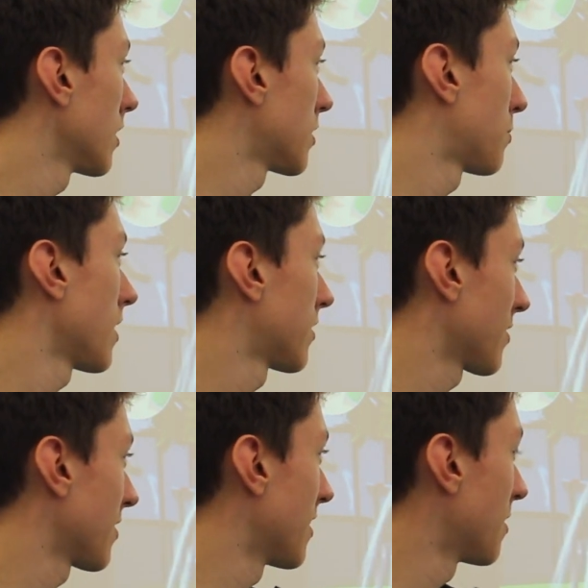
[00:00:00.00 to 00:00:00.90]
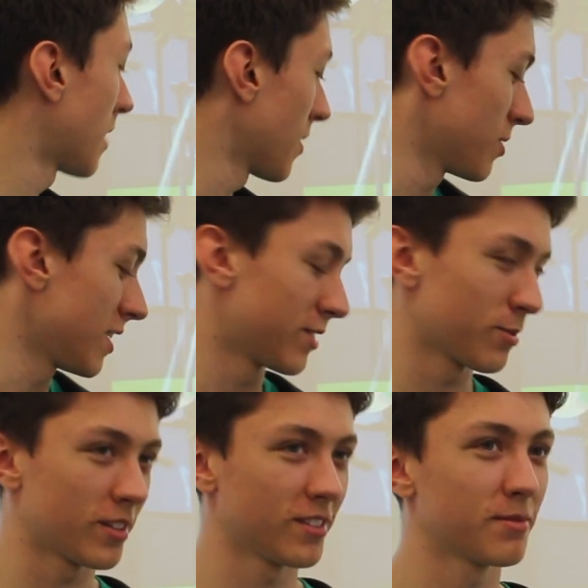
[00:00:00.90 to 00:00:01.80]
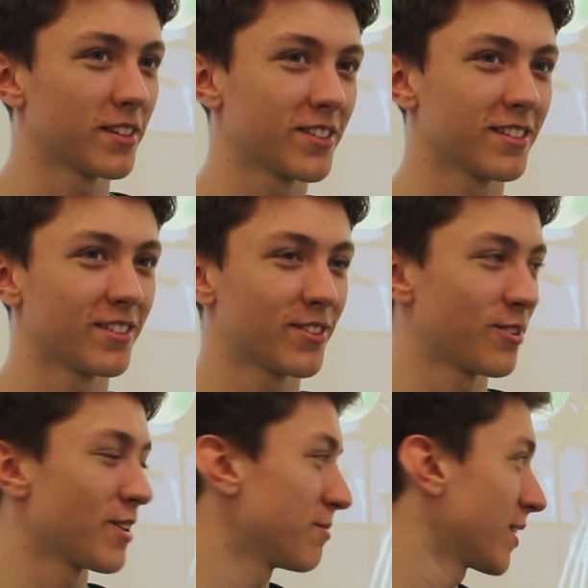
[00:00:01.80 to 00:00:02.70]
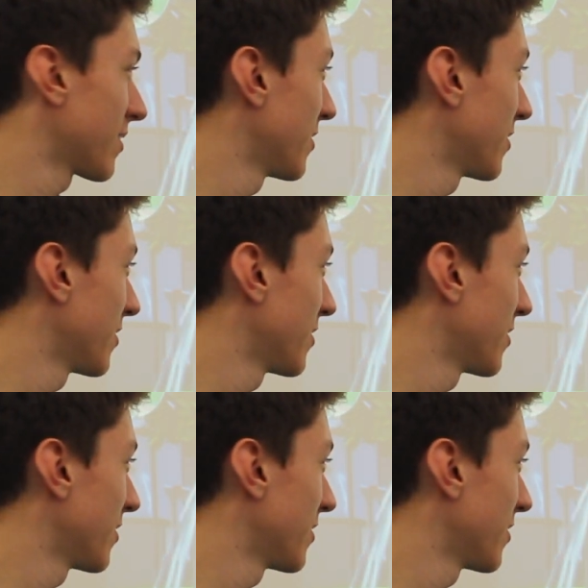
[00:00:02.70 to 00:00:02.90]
It's based on my hoodie as well, signature grey and black